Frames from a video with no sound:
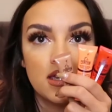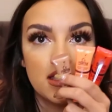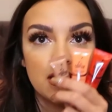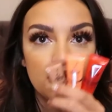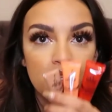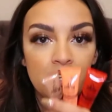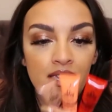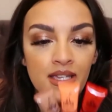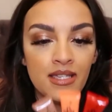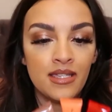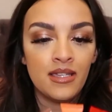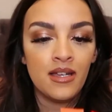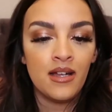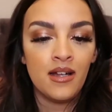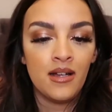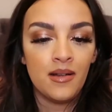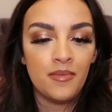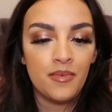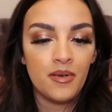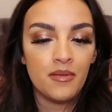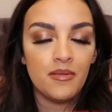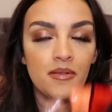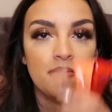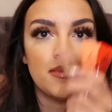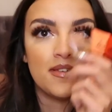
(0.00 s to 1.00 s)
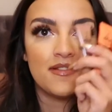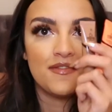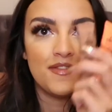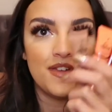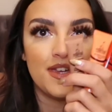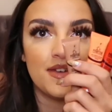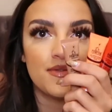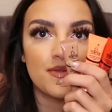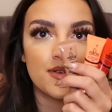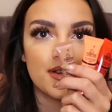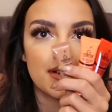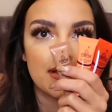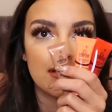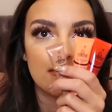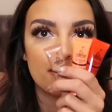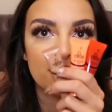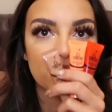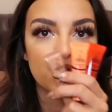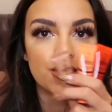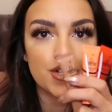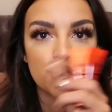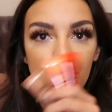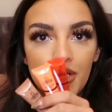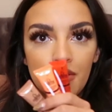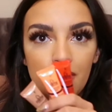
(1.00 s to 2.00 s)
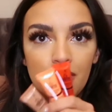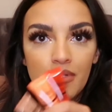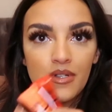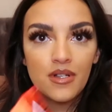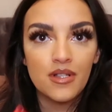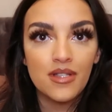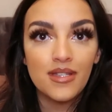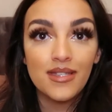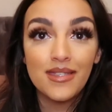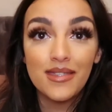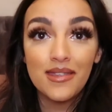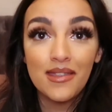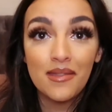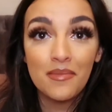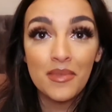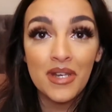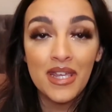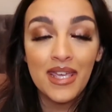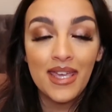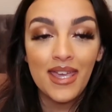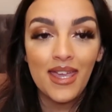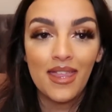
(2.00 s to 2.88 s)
These are probably my favourite, most used colours at the minute,